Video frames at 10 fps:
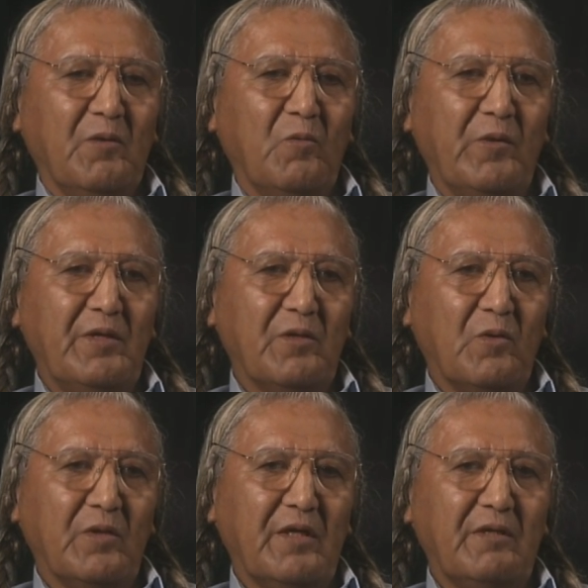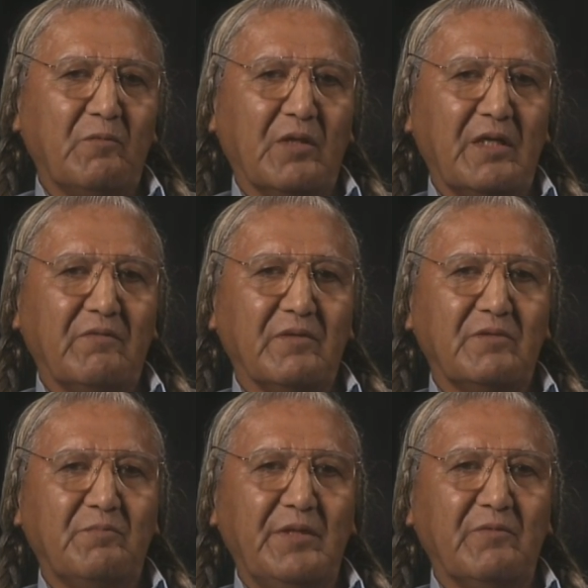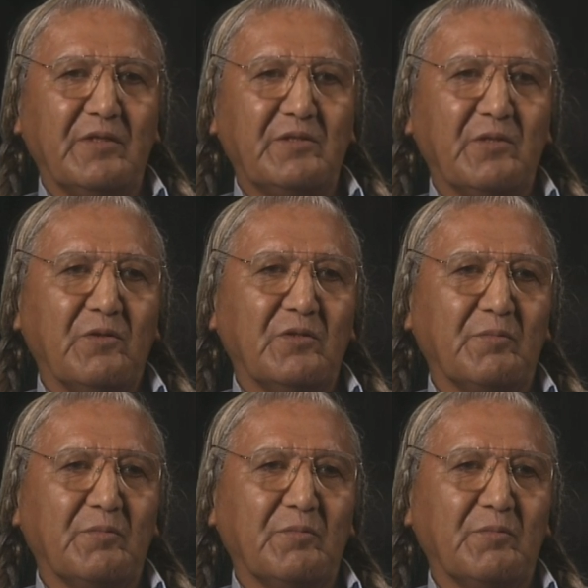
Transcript: we know that it will never be returned